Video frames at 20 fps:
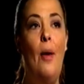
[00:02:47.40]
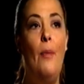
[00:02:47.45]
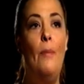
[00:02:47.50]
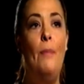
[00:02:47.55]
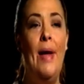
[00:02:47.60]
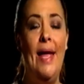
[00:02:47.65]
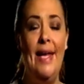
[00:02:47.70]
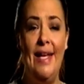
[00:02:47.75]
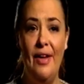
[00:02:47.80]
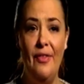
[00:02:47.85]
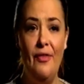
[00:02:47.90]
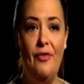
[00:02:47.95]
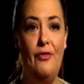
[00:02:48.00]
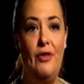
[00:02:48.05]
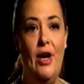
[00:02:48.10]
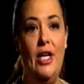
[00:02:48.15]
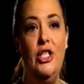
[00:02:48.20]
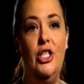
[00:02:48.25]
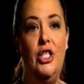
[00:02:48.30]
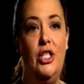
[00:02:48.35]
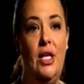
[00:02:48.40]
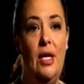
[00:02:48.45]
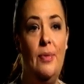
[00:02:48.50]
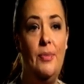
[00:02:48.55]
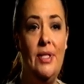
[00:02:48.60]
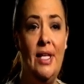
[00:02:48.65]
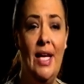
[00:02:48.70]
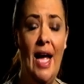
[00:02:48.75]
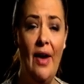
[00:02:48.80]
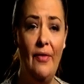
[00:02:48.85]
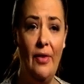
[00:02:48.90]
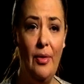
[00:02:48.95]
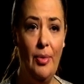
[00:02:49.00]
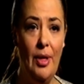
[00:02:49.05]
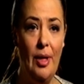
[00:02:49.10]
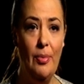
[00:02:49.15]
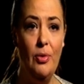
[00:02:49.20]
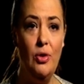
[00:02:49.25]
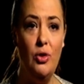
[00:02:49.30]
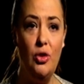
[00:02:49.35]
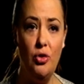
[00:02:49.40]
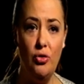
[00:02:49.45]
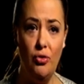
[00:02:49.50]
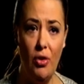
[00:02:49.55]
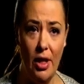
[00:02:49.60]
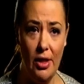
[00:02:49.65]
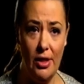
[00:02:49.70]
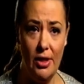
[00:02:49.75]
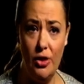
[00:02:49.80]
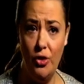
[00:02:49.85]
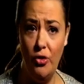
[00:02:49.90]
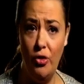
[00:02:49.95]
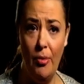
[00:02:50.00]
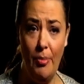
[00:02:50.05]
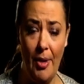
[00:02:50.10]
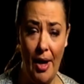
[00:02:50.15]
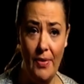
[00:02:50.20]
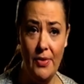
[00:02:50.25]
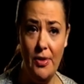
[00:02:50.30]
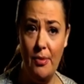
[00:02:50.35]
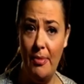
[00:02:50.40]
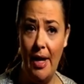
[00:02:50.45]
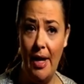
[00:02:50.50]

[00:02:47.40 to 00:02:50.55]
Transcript: making friendships and having people trust you're about to